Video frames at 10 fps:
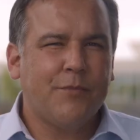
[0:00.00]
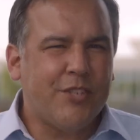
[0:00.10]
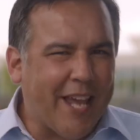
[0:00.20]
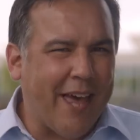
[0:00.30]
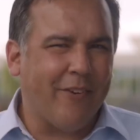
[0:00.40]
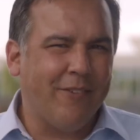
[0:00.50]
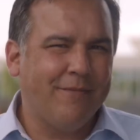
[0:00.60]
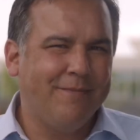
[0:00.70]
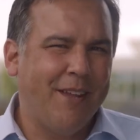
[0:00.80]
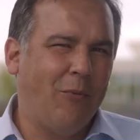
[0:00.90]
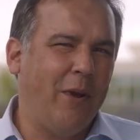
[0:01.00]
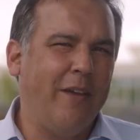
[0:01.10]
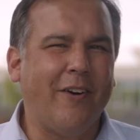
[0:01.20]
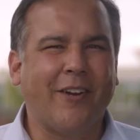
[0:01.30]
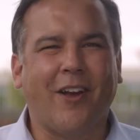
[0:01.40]
Together,
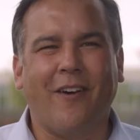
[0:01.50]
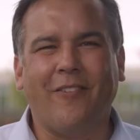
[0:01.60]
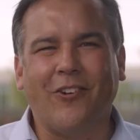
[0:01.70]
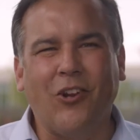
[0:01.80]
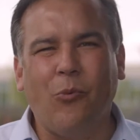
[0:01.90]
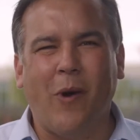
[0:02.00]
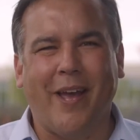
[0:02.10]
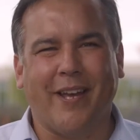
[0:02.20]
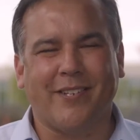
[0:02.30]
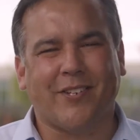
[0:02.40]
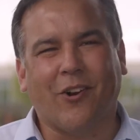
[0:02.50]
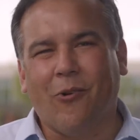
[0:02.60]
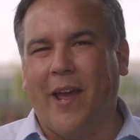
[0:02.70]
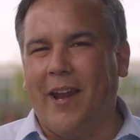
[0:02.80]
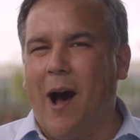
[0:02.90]
we've uncovered new ways to
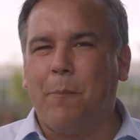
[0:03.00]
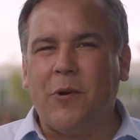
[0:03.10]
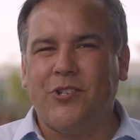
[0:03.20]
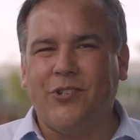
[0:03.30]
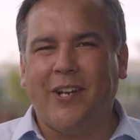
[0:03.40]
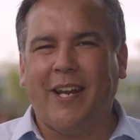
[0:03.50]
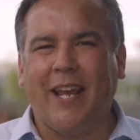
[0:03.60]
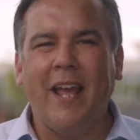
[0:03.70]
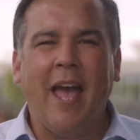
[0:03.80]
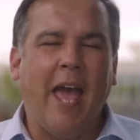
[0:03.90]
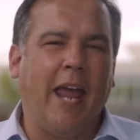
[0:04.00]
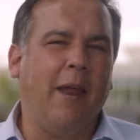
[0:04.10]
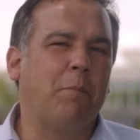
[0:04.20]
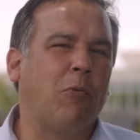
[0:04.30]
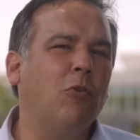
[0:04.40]
create opportunity and
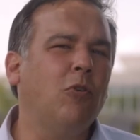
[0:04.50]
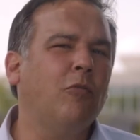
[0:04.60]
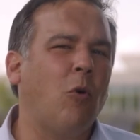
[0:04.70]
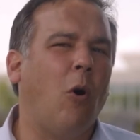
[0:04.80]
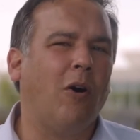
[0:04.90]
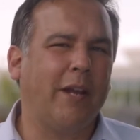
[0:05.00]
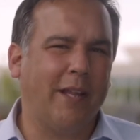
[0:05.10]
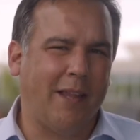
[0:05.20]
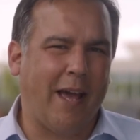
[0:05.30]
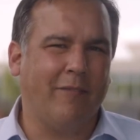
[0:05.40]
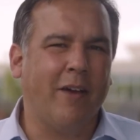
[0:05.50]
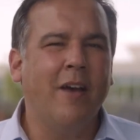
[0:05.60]
improve quality of life